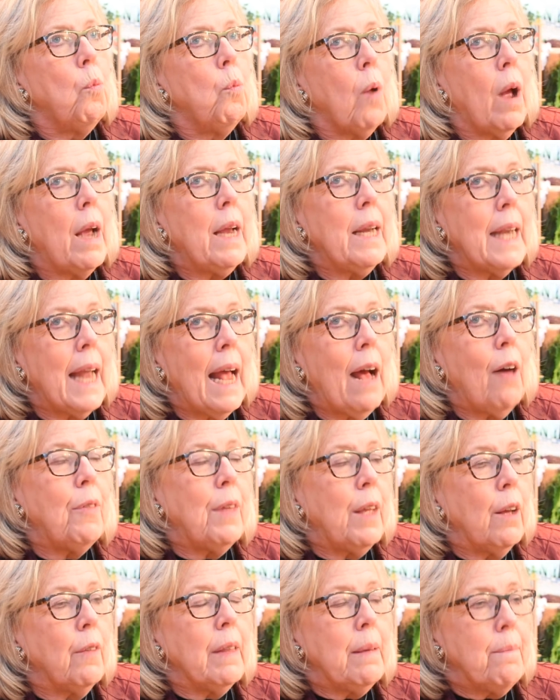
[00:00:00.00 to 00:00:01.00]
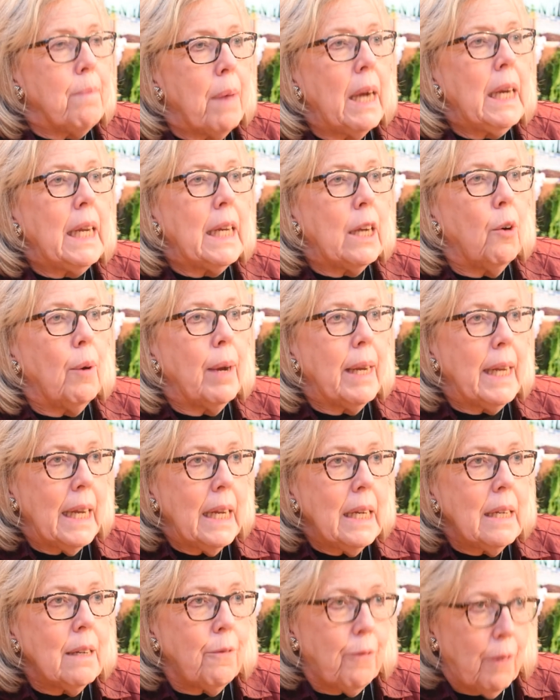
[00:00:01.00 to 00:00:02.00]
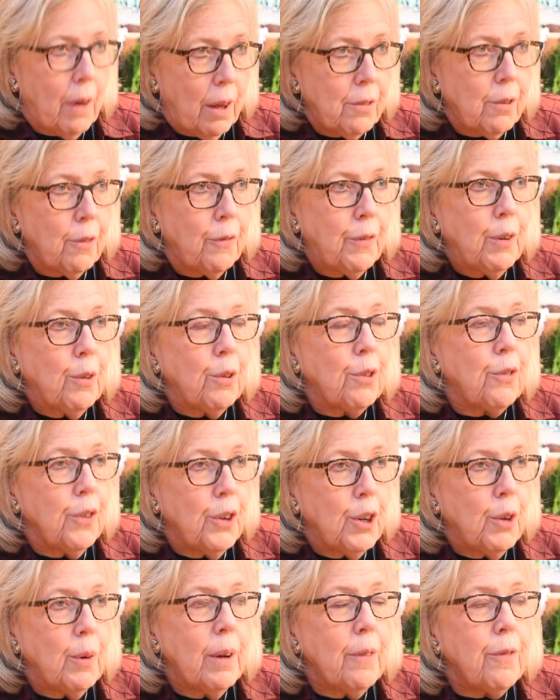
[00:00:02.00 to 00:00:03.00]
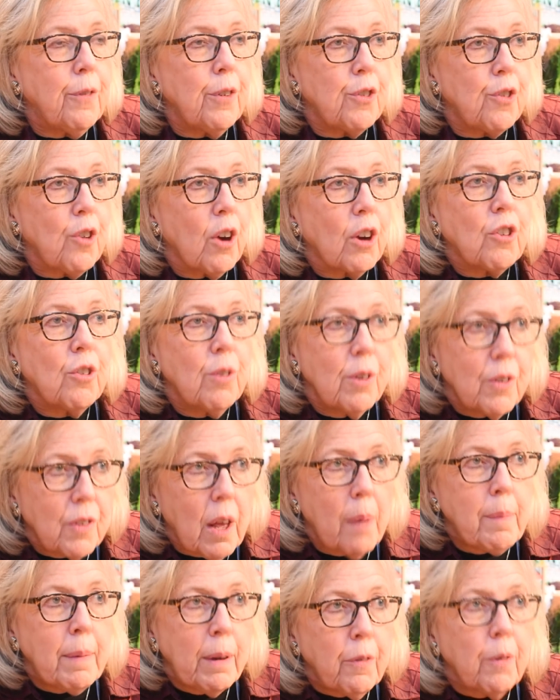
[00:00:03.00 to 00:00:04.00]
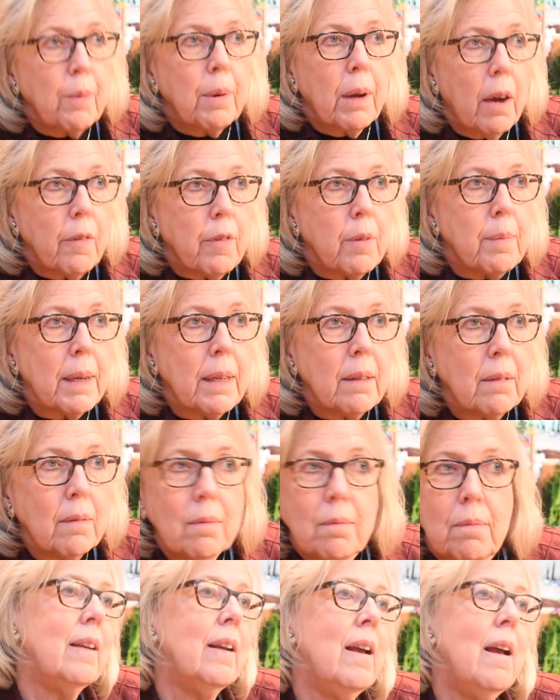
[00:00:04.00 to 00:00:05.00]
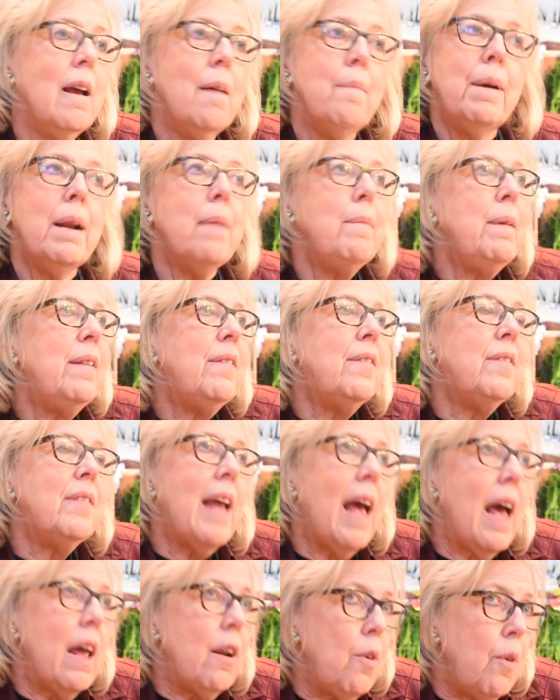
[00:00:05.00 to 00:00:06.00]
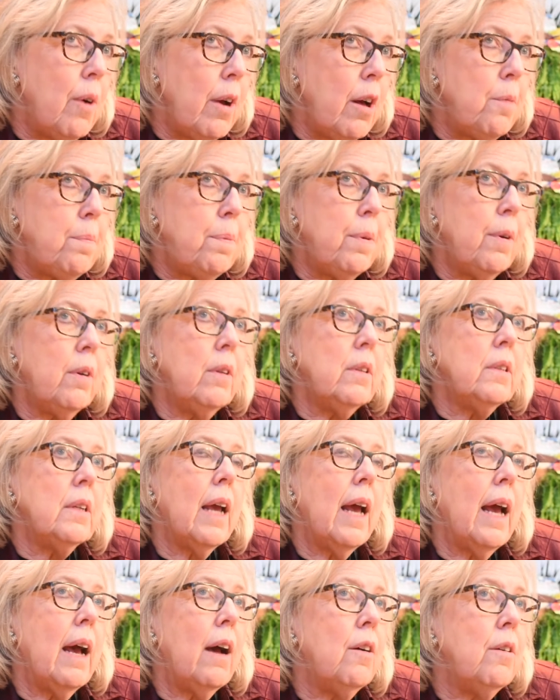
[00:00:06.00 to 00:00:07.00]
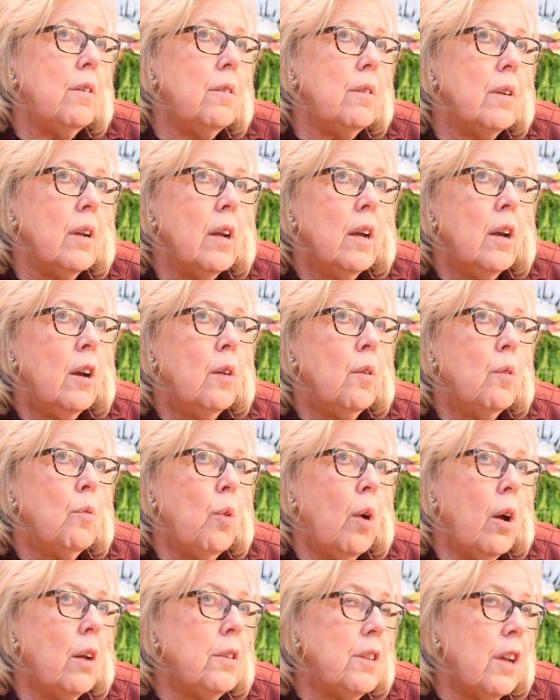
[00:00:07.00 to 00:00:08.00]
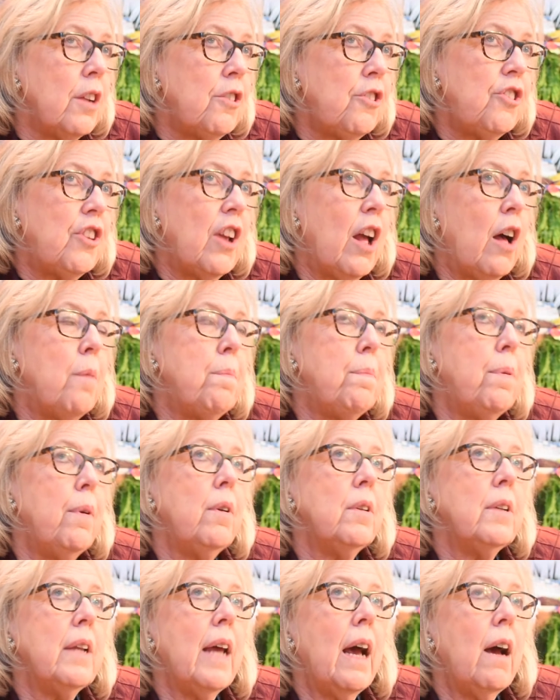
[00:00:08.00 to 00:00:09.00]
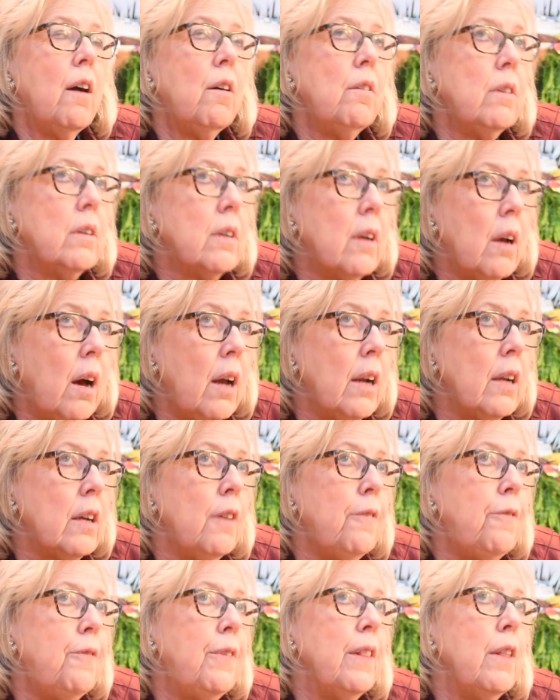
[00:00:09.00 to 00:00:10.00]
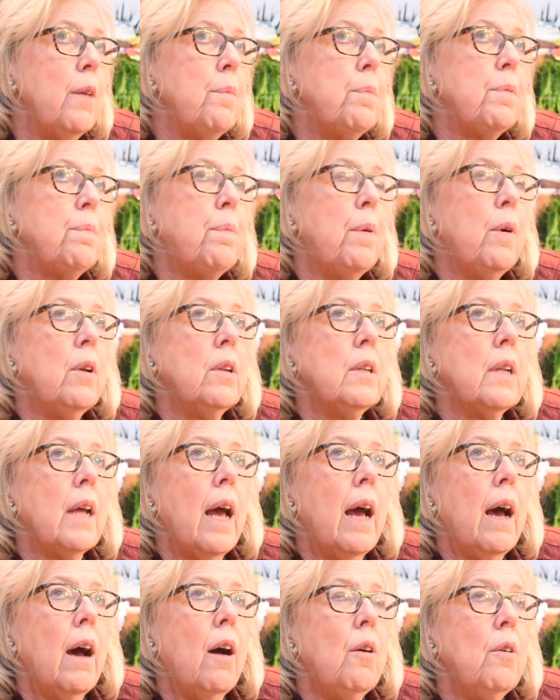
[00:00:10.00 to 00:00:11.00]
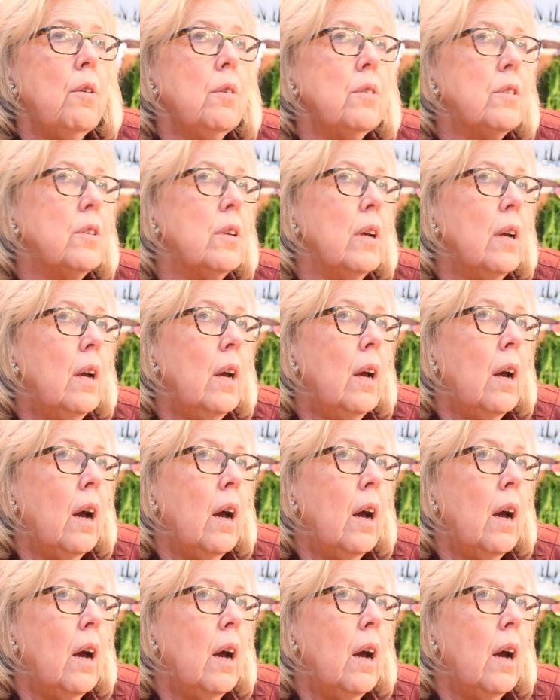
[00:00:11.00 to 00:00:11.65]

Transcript: right now, the only money going into fossil fuels for new infrastructure is coming from government. But I mean, Statoil pulled out, Royal Dutch Shell pulled out, ConocoPhillips pulled out,